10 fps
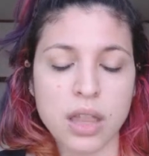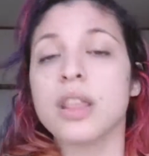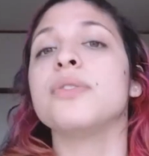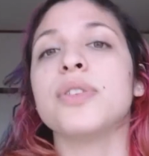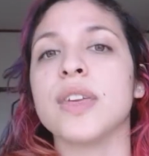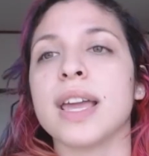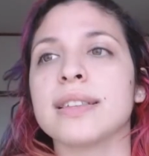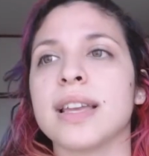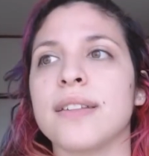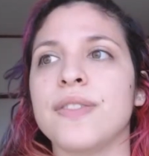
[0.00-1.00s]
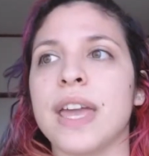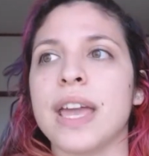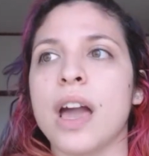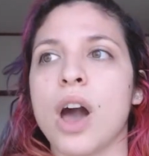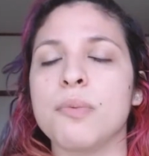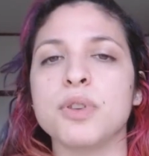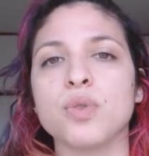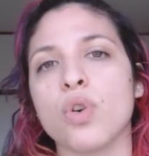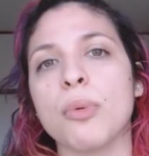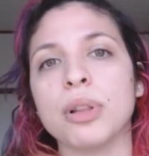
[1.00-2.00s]
Another thing is that they
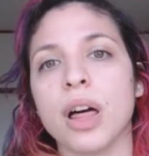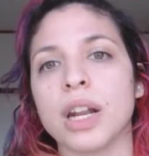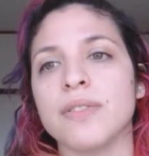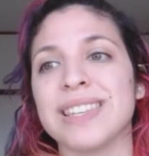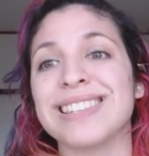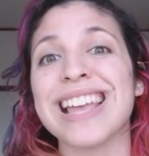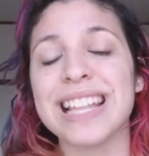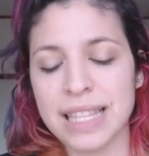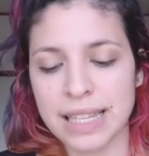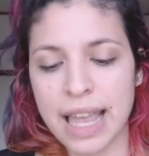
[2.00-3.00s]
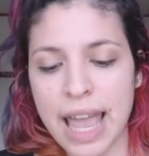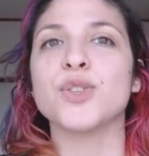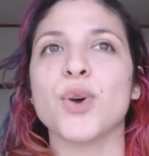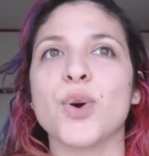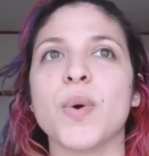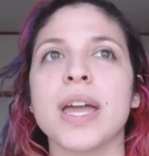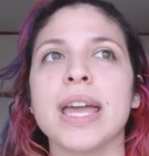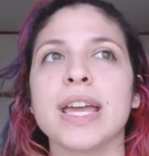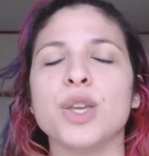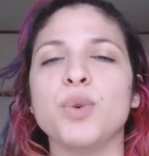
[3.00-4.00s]
absorb a lot of the scents, so
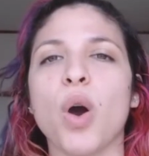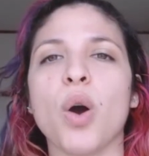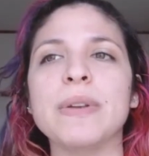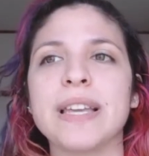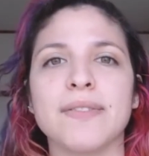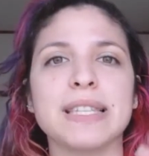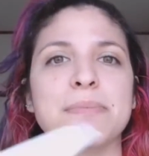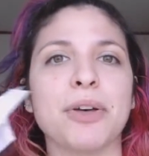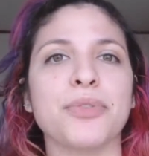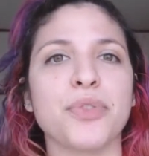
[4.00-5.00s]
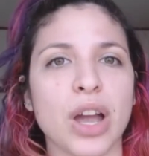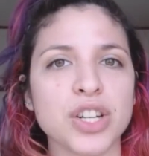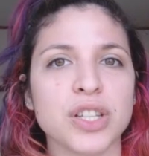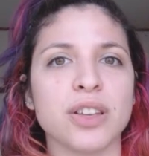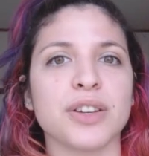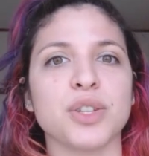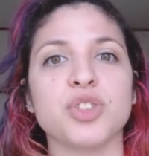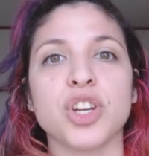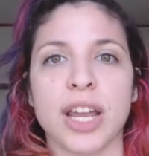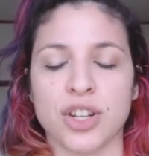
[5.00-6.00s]
you always kind of smell fresh as long as
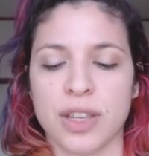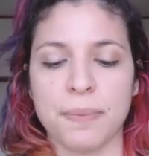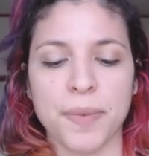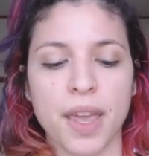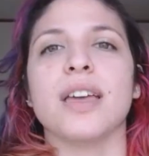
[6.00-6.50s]
you change them.